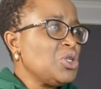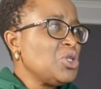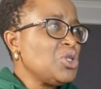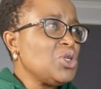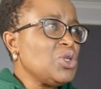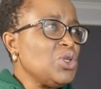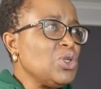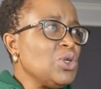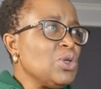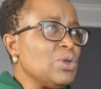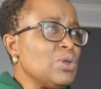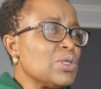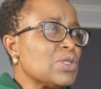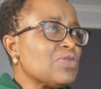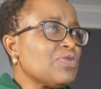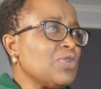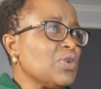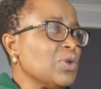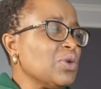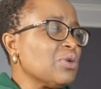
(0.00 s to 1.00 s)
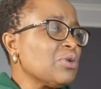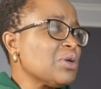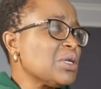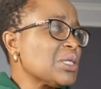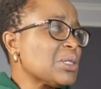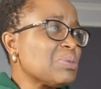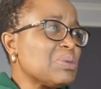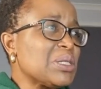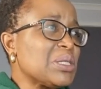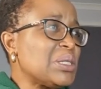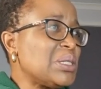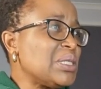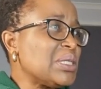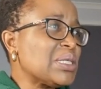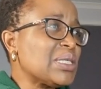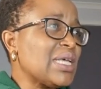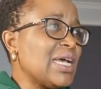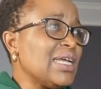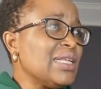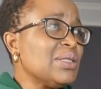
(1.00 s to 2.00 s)
to use for your Christmas
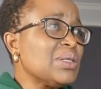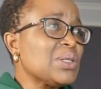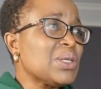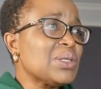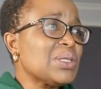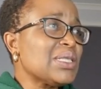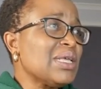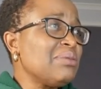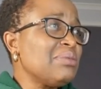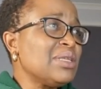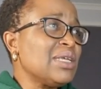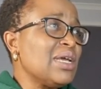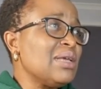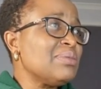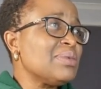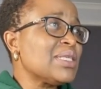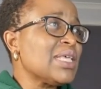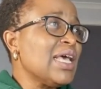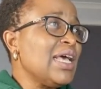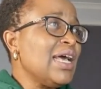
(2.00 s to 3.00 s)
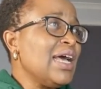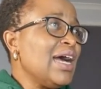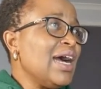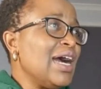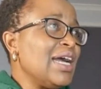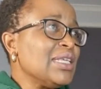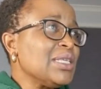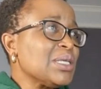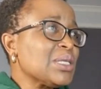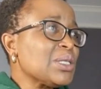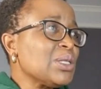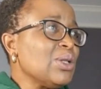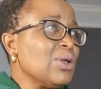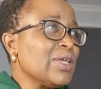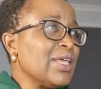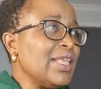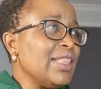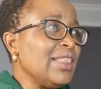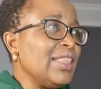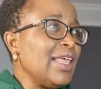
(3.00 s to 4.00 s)
design. So sometimes I just
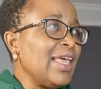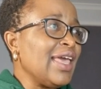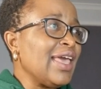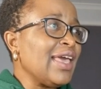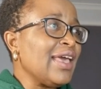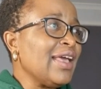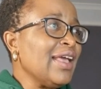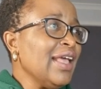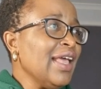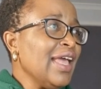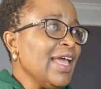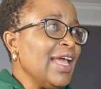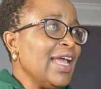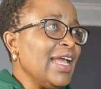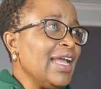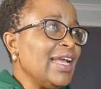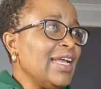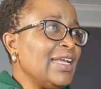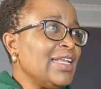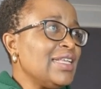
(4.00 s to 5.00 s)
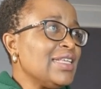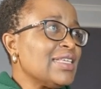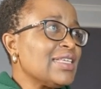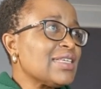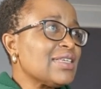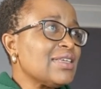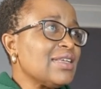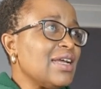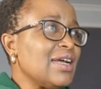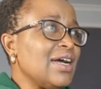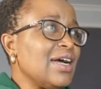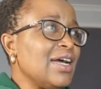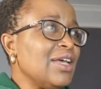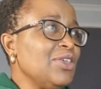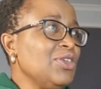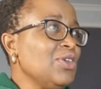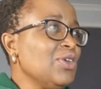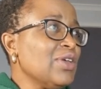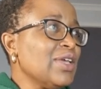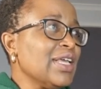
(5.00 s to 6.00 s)
look in there and
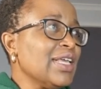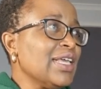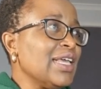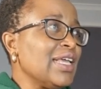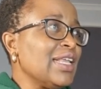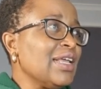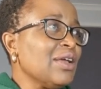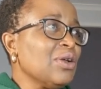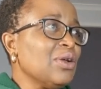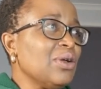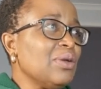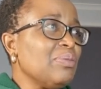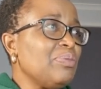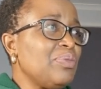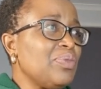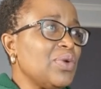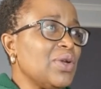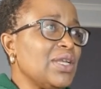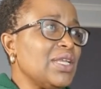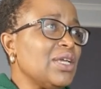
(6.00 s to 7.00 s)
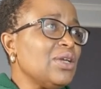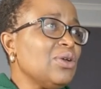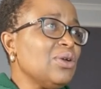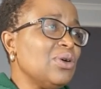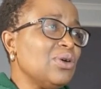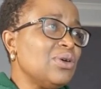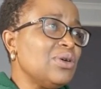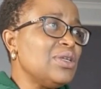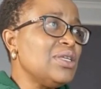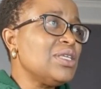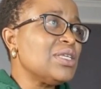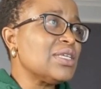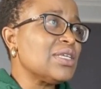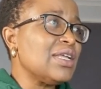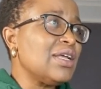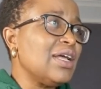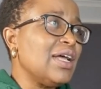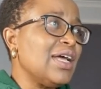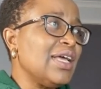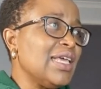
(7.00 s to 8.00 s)
you can get a pretty good
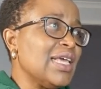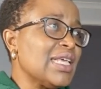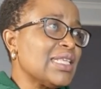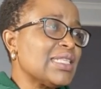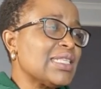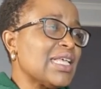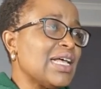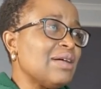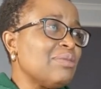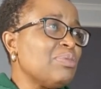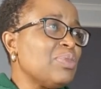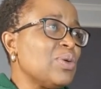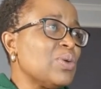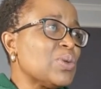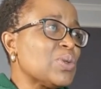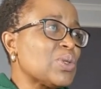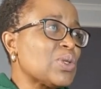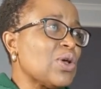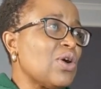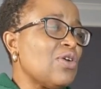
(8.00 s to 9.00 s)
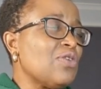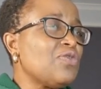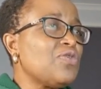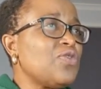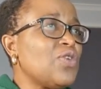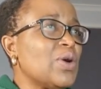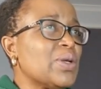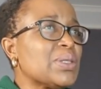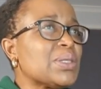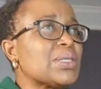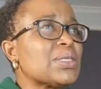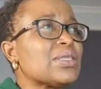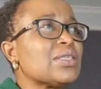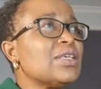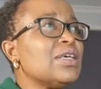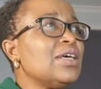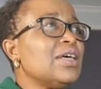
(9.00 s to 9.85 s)
examples of fonts